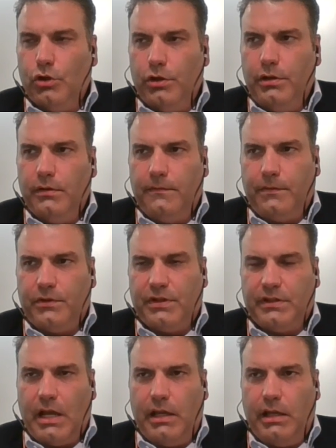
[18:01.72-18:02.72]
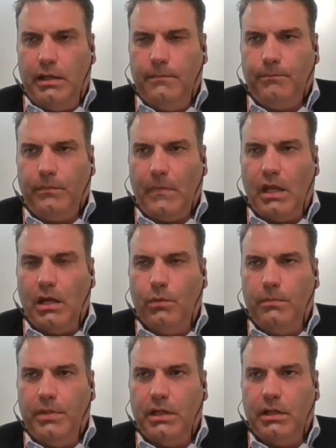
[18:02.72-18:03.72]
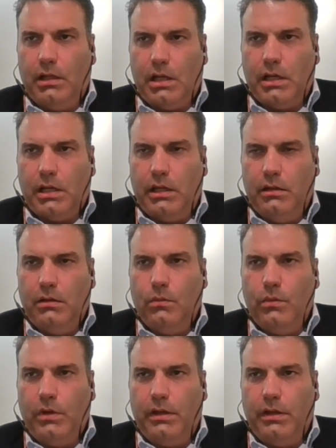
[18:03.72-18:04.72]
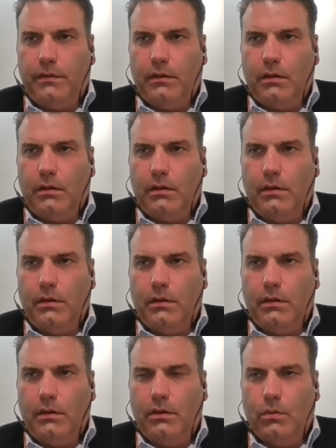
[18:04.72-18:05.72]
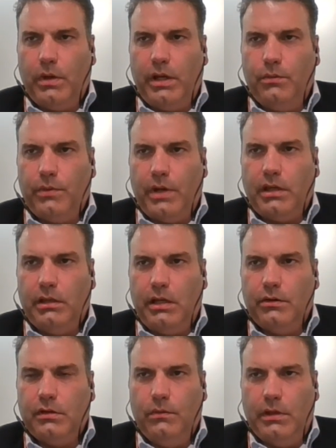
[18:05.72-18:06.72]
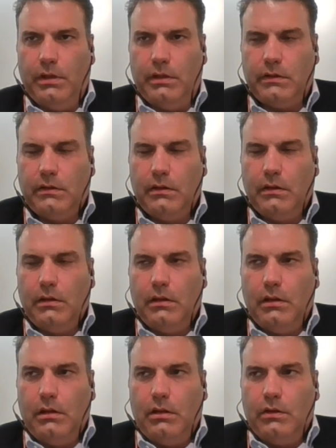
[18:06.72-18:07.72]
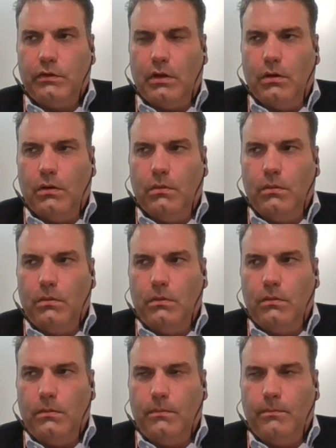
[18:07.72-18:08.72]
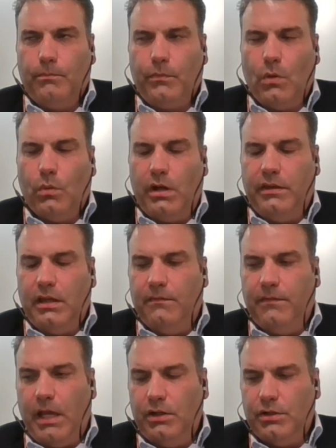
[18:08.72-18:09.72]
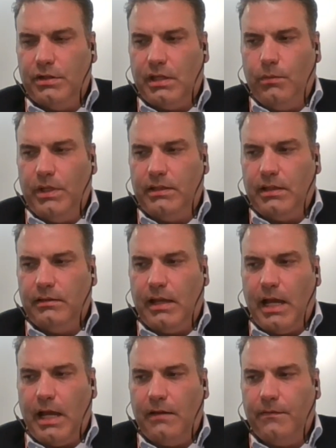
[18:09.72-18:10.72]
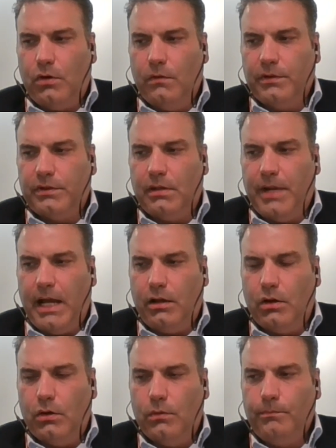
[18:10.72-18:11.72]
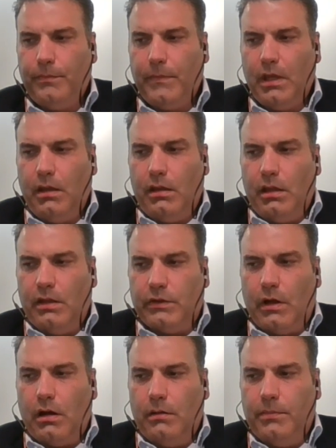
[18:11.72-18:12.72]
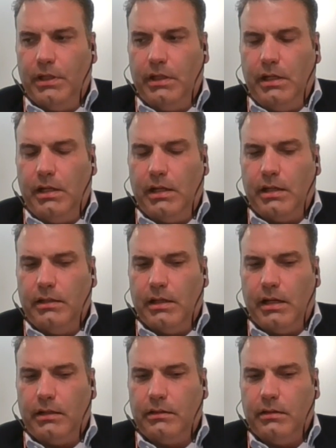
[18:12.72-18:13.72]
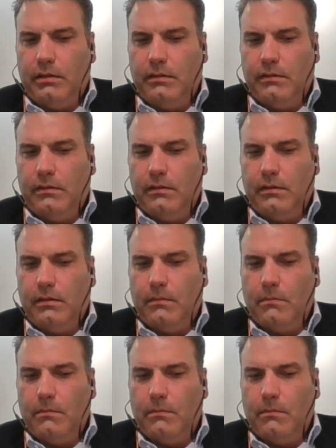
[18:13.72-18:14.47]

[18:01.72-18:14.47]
good for society, and it would be in line with the way regulators view this. So one of the advantages that we tend to have over tobacco is our ability to conduct